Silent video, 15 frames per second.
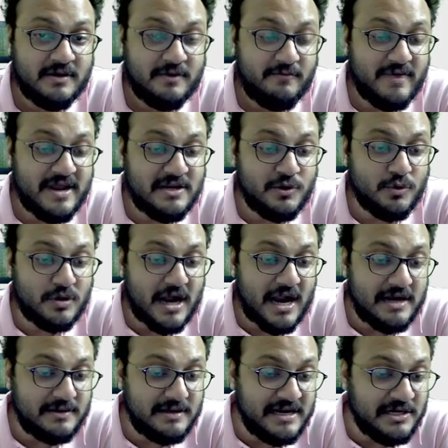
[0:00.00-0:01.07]
when you
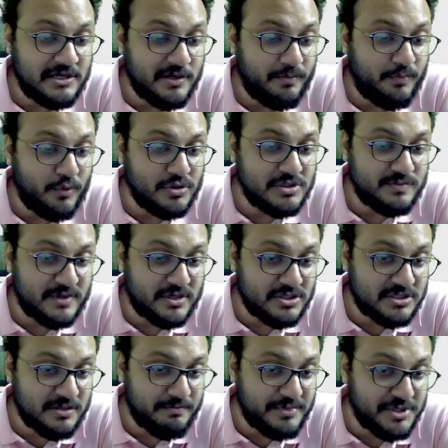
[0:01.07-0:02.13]
can't interpose because the
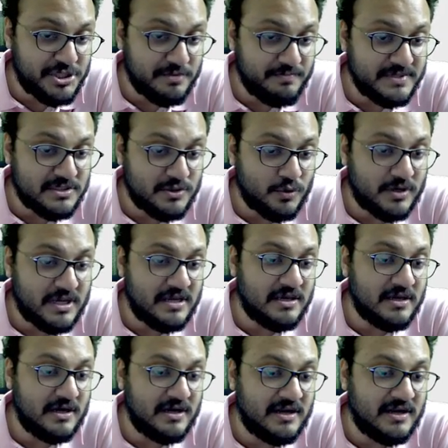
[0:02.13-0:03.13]
bishop is looking here.